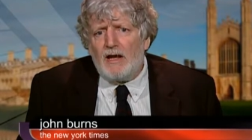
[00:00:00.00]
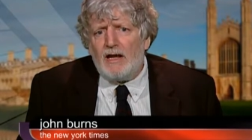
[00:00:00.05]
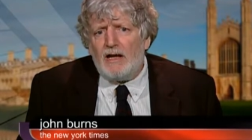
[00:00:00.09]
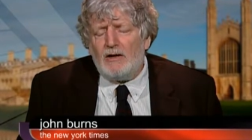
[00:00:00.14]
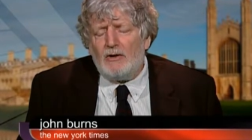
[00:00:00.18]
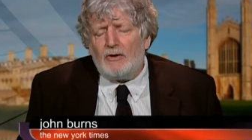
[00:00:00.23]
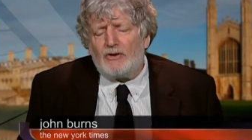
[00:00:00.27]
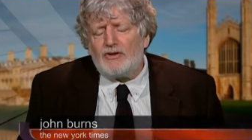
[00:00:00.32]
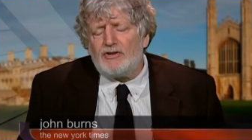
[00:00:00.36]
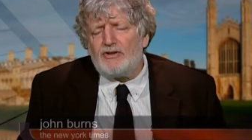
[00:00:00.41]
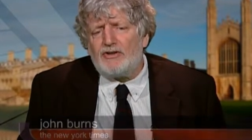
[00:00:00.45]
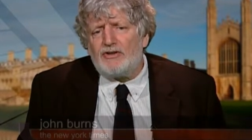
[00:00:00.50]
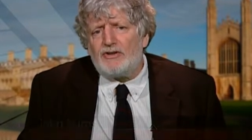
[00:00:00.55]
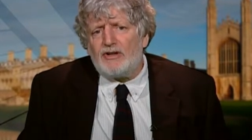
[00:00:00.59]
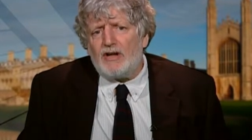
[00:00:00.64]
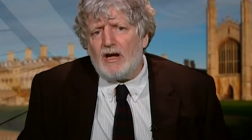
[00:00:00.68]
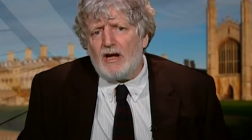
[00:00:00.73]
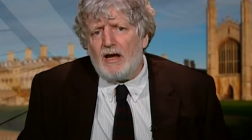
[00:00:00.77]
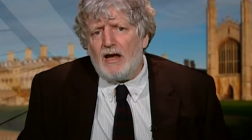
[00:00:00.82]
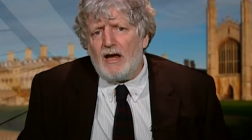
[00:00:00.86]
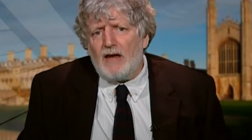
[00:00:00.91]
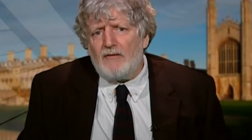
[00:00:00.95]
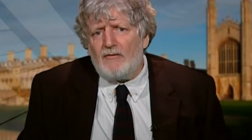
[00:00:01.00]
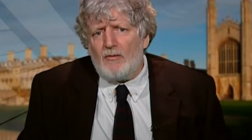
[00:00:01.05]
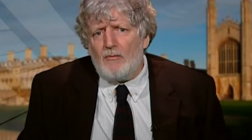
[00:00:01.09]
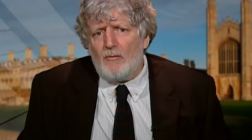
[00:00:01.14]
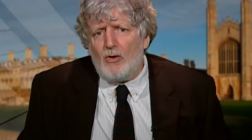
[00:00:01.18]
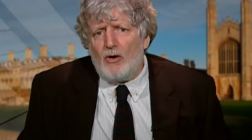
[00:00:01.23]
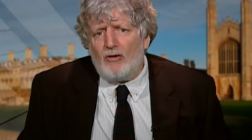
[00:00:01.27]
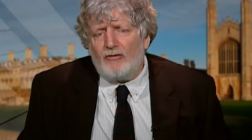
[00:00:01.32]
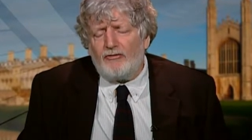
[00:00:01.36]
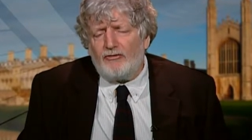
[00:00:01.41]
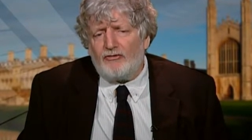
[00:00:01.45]
He looks ever
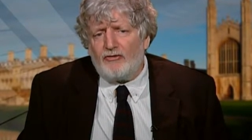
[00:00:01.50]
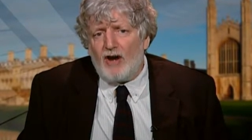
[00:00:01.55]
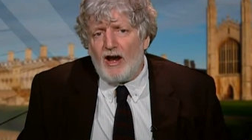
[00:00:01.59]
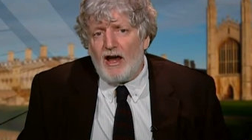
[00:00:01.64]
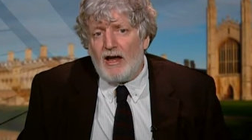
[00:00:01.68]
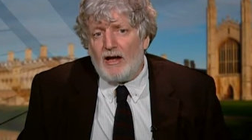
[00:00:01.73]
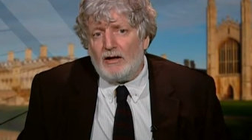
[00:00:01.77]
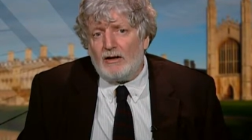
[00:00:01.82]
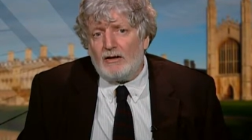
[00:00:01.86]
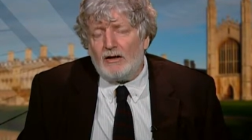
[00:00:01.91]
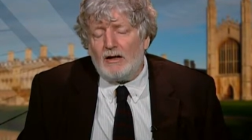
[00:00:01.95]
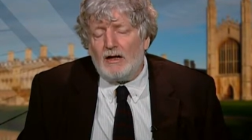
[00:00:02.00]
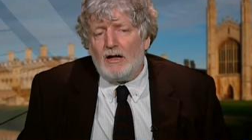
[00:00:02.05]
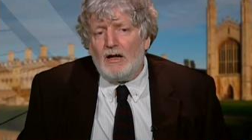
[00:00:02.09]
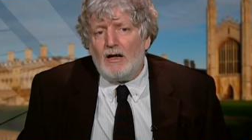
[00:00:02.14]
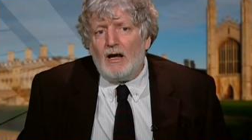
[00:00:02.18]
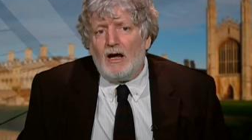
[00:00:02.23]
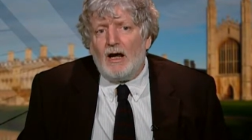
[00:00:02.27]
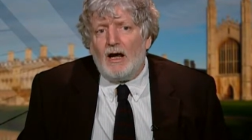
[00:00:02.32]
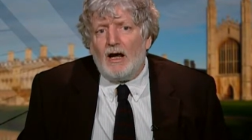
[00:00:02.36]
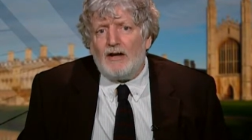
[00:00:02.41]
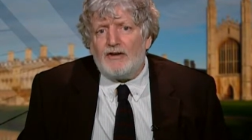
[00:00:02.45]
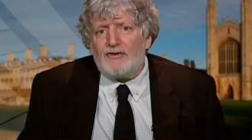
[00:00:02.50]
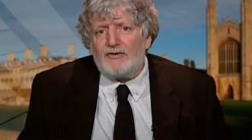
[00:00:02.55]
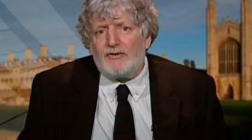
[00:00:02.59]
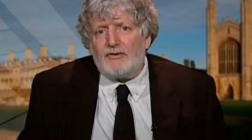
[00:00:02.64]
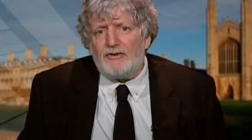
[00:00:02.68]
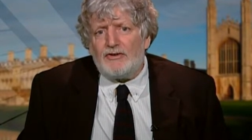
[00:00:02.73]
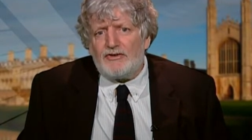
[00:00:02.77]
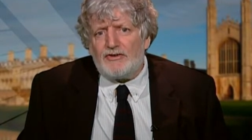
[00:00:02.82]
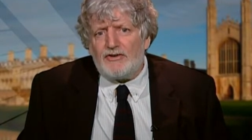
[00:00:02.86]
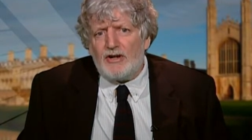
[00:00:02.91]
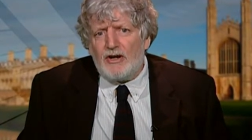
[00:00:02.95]
more frail, as
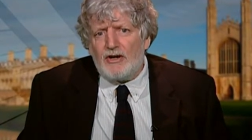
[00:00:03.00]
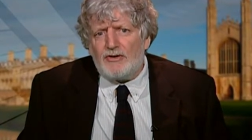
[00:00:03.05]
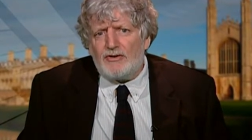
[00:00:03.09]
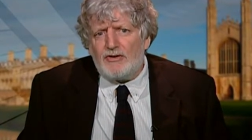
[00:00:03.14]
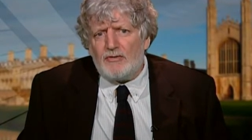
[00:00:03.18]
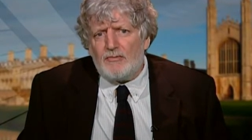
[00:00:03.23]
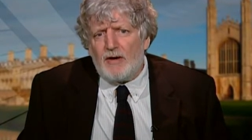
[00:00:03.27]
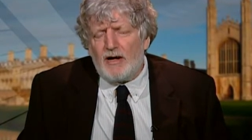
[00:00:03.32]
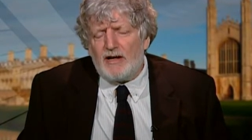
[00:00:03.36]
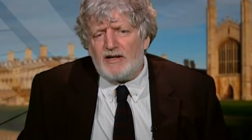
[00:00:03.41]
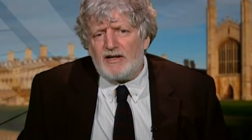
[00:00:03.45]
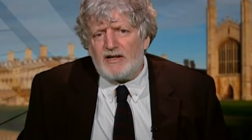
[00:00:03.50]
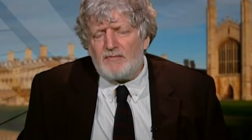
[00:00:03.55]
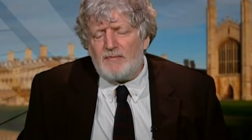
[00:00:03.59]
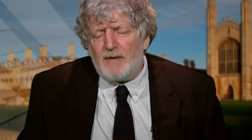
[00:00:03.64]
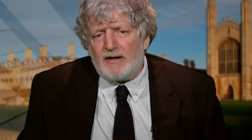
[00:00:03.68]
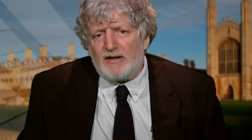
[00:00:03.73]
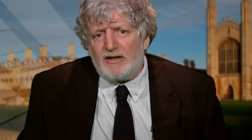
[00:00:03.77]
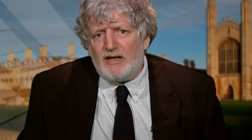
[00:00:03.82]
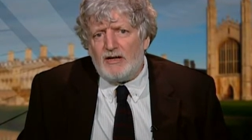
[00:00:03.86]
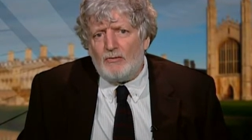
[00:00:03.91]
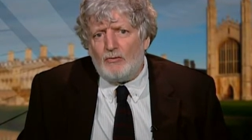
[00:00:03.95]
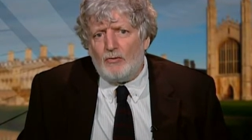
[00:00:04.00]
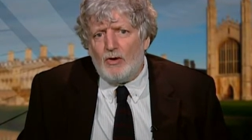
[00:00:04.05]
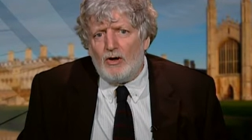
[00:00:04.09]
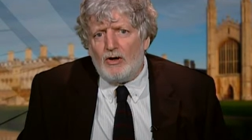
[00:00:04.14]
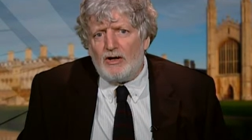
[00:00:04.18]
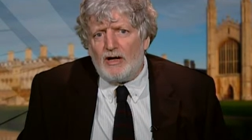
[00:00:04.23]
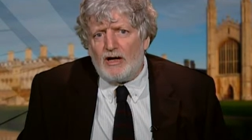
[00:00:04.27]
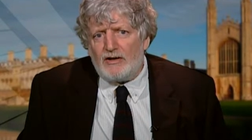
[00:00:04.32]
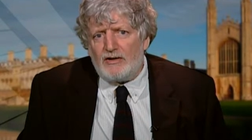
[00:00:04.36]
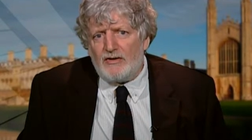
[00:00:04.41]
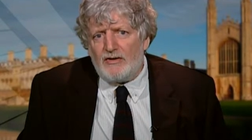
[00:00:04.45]
goodness knows you might expect he
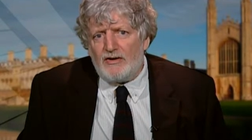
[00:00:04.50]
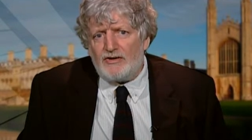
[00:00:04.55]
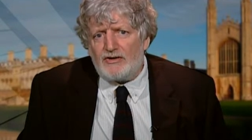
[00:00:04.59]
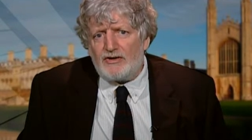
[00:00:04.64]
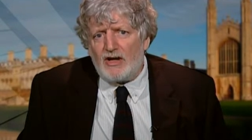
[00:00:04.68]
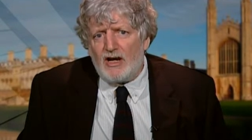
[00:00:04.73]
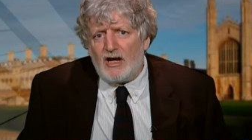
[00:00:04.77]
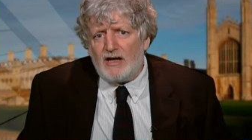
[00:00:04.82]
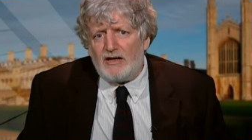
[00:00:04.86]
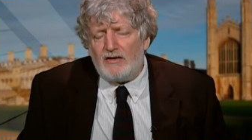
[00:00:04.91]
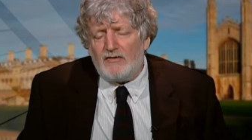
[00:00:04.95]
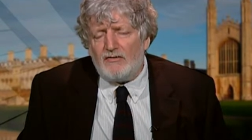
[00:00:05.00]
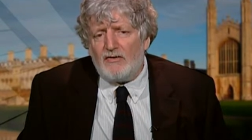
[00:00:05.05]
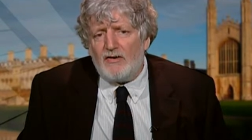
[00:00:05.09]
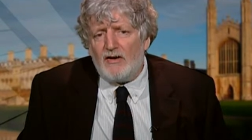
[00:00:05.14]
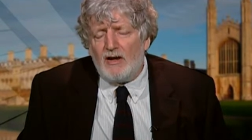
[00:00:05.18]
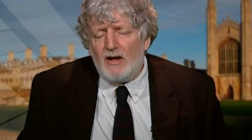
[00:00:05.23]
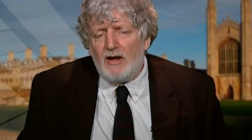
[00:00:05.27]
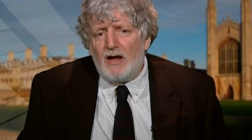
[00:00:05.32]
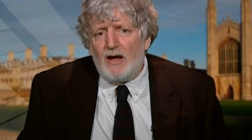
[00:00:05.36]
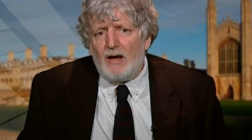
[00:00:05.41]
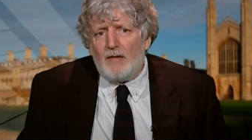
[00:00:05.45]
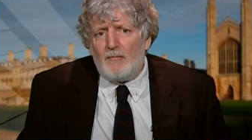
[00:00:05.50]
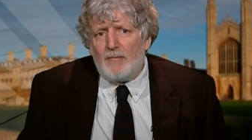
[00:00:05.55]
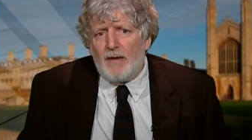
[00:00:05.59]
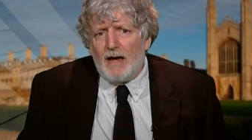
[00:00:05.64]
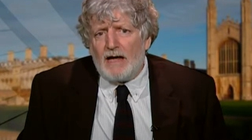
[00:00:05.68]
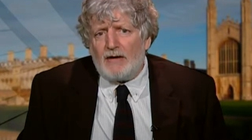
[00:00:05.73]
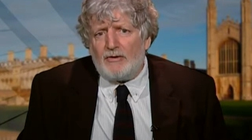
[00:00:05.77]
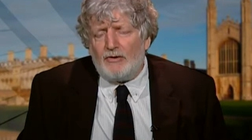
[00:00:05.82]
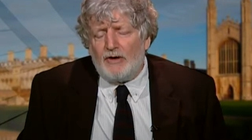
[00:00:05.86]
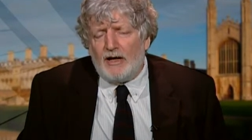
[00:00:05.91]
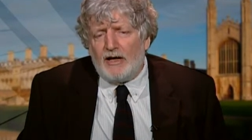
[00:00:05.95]
would under this kind of
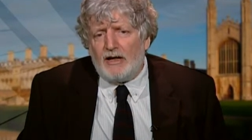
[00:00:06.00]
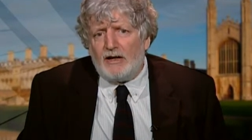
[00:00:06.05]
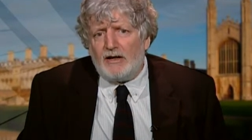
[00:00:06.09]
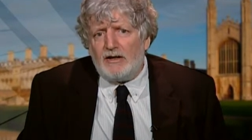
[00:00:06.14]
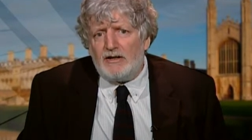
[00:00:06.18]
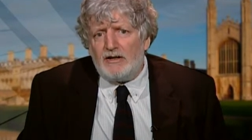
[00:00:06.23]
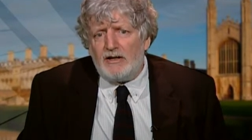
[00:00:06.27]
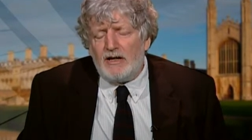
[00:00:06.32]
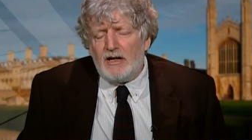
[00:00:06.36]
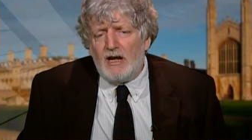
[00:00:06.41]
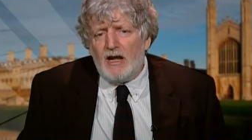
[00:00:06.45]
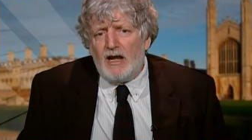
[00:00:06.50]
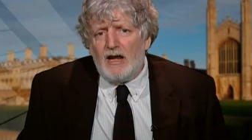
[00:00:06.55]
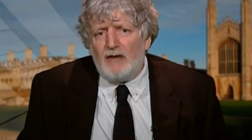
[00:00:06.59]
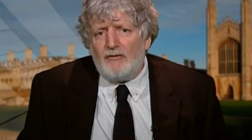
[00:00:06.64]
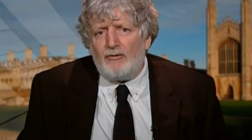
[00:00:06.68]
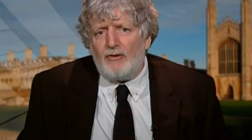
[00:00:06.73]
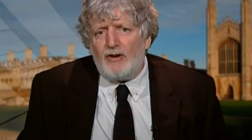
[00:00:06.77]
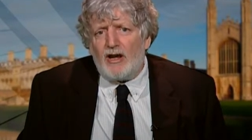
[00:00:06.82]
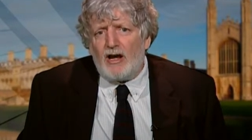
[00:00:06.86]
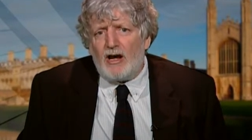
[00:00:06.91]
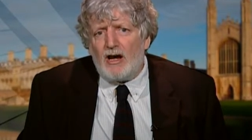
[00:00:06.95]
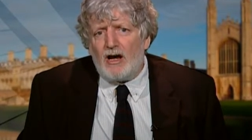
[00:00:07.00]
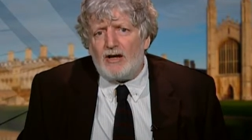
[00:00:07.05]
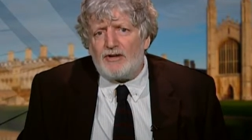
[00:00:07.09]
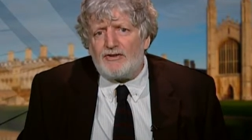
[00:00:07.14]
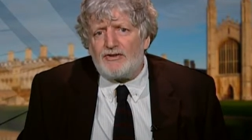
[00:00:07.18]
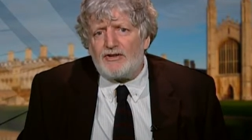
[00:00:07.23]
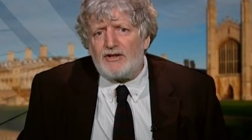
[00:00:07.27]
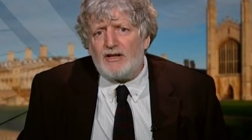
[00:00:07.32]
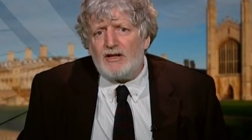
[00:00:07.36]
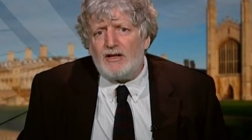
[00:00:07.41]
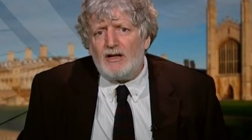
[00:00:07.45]
battering. And if we
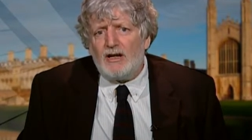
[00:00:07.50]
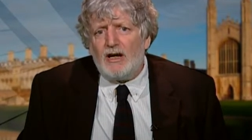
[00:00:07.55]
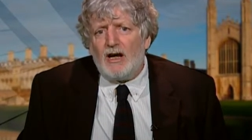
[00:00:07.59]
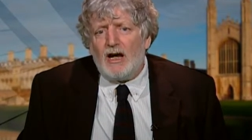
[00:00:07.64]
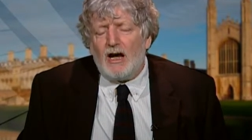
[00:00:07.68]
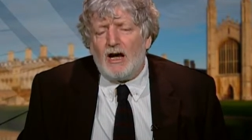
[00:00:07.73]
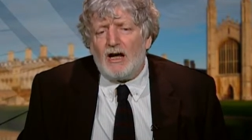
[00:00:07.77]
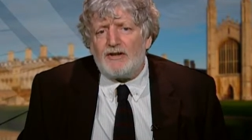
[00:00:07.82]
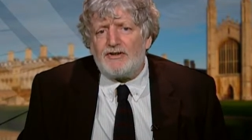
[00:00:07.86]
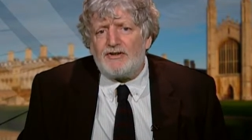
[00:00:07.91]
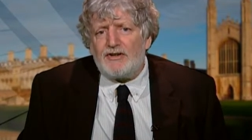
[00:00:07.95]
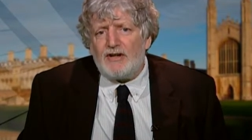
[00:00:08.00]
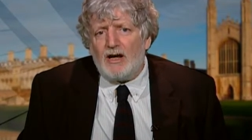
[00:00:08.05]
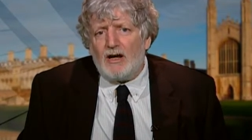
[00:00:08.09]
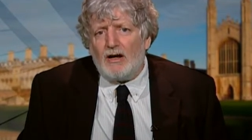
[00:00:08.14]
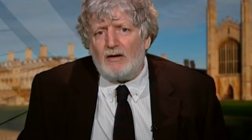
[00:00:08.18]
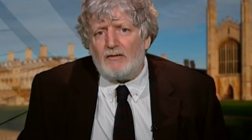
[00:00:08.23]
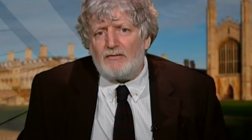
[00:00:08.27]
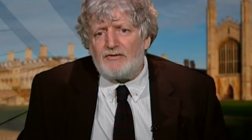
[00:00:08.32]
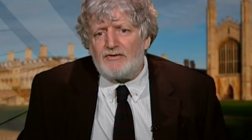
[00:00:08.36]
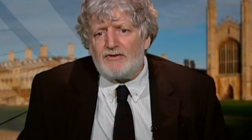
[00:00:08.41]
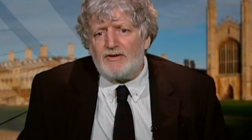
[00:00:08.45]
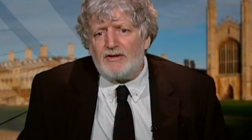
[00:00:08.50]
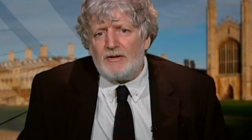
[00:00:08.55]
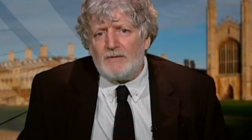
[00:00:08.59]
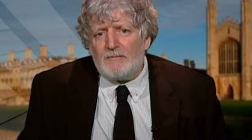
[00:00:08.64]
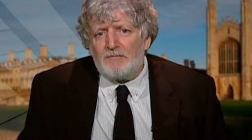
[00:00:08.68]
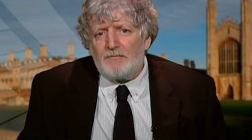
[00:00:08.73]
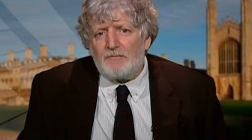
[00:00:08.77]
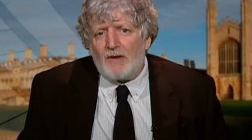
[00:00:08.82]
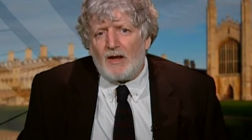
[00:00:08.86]
ask ourselves